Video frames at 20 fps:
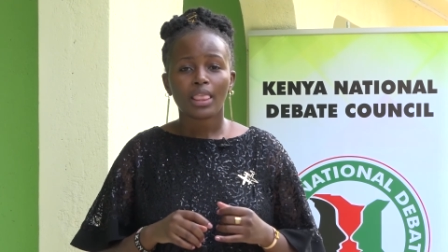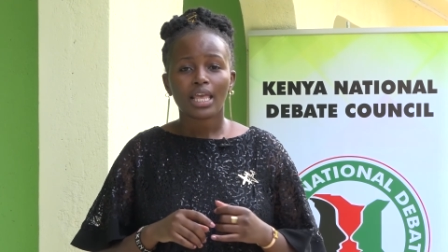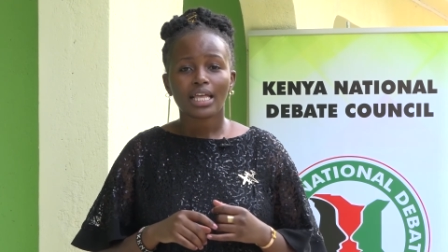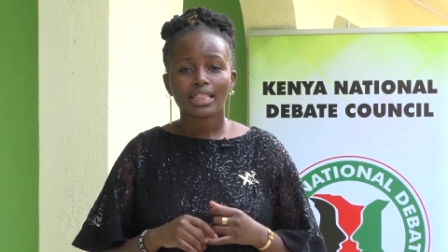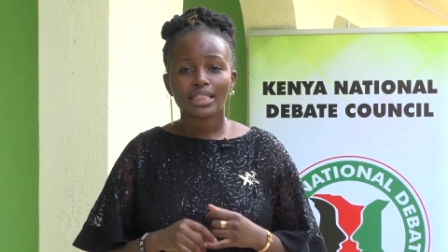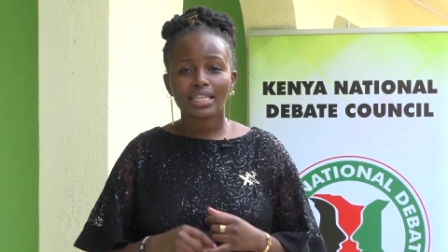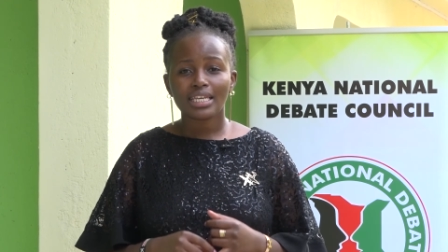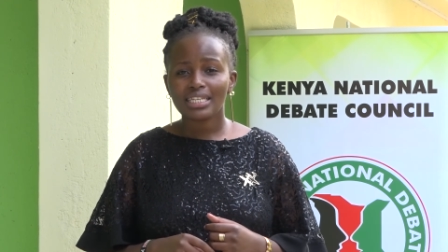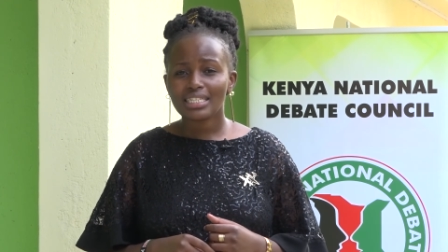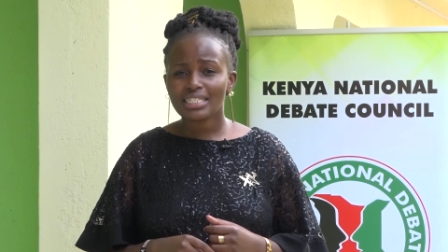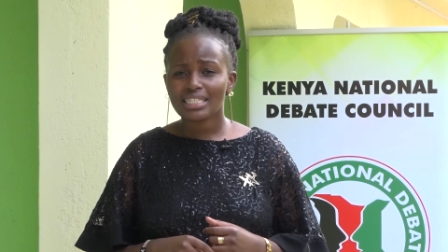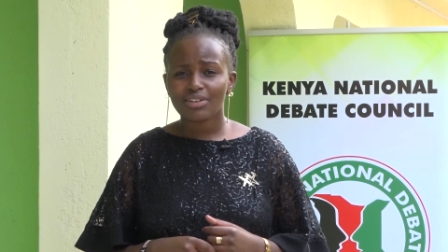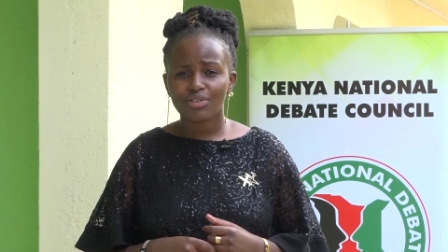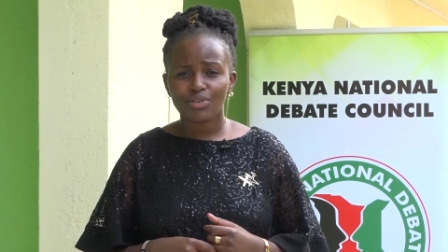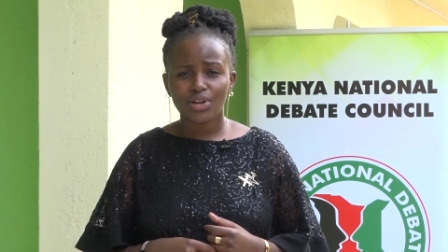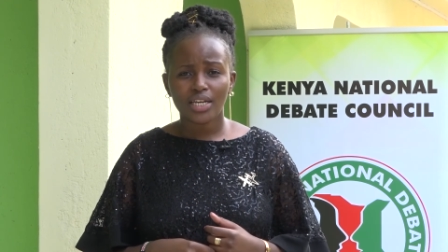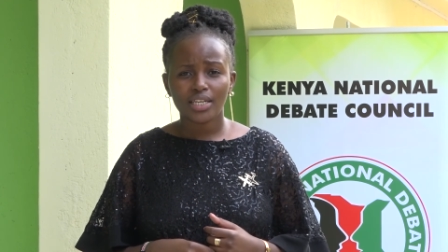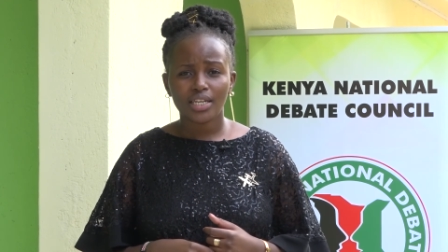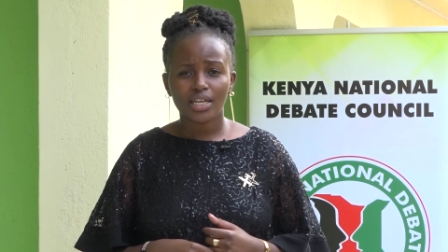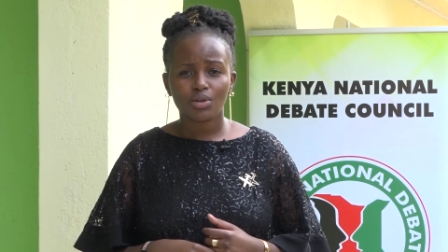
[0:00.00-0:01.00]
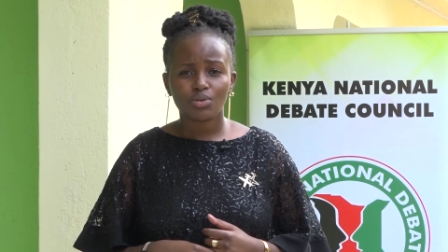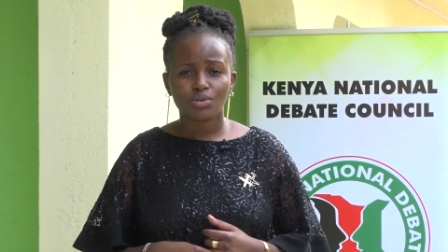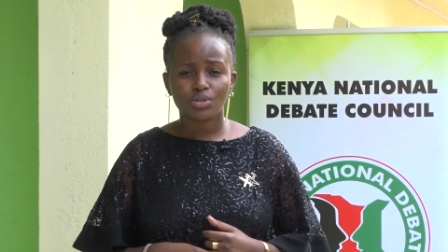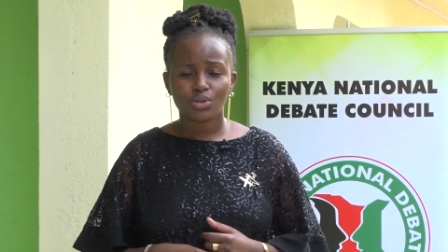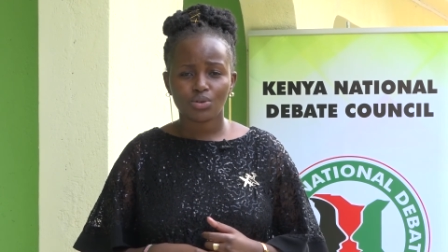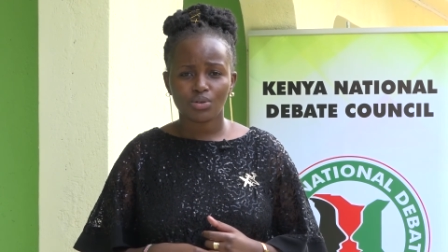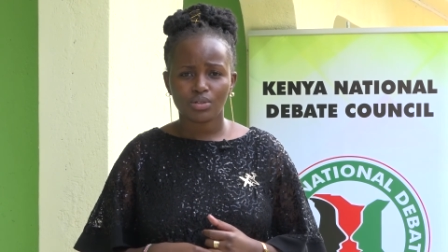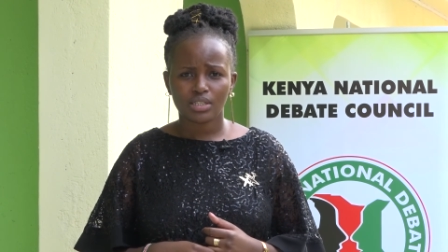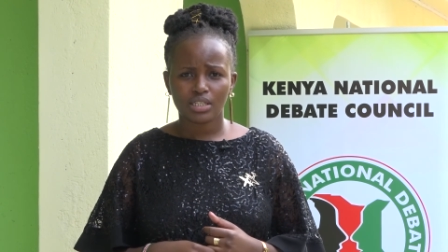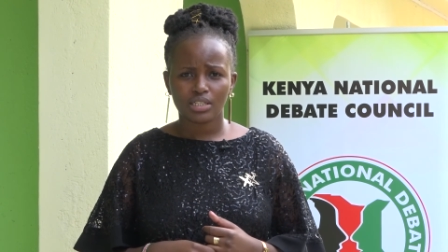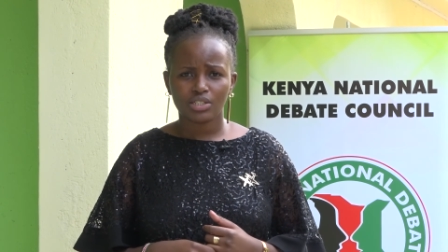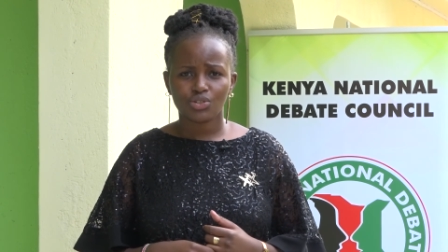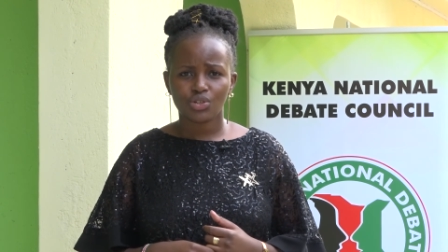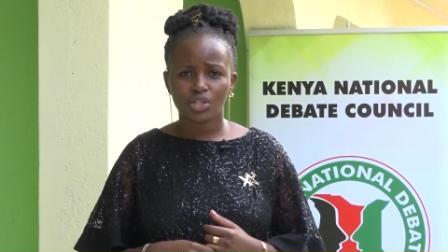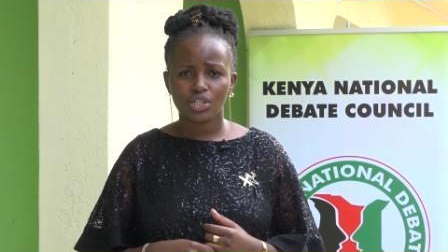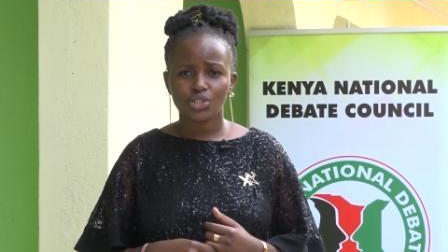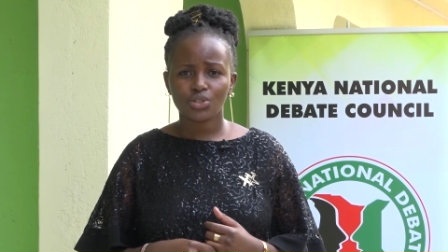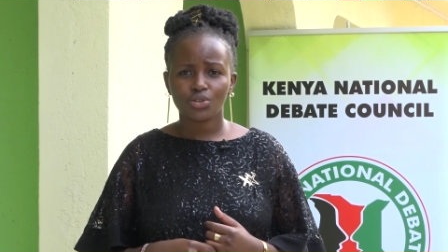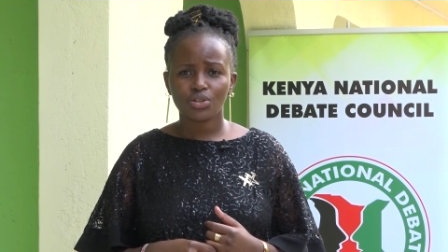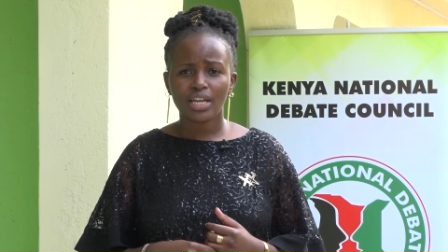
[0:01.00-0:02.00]
These rarely lose
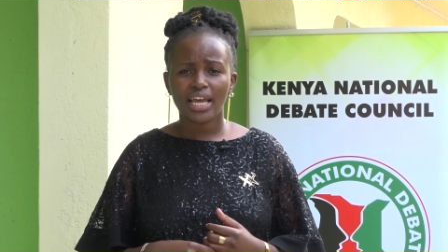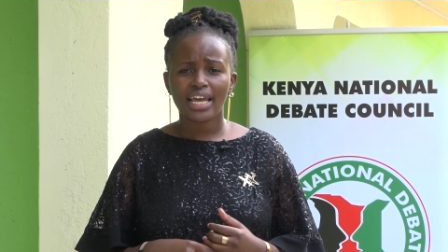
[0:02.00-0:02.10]
concentration,